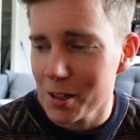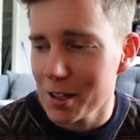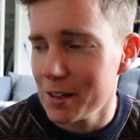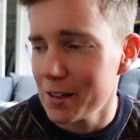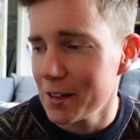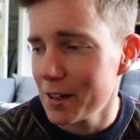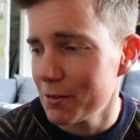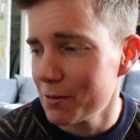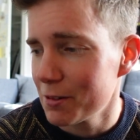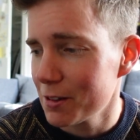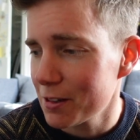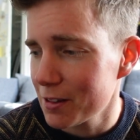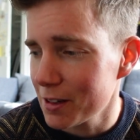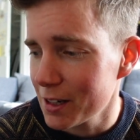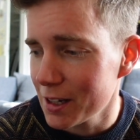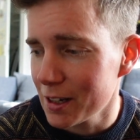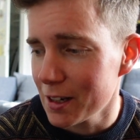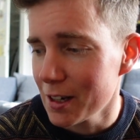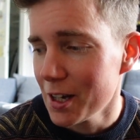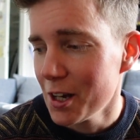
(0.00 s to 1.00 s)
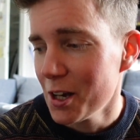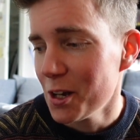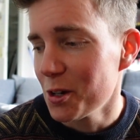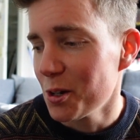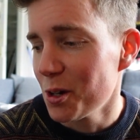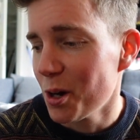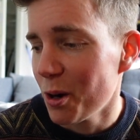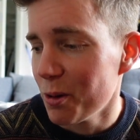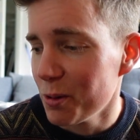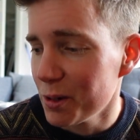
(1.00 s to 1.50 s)
and everything
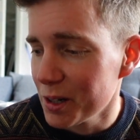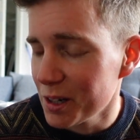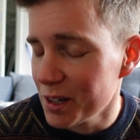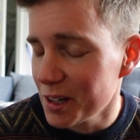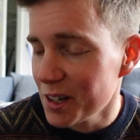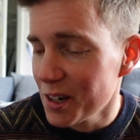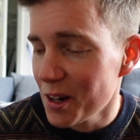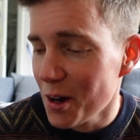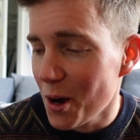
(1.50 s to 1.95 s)
going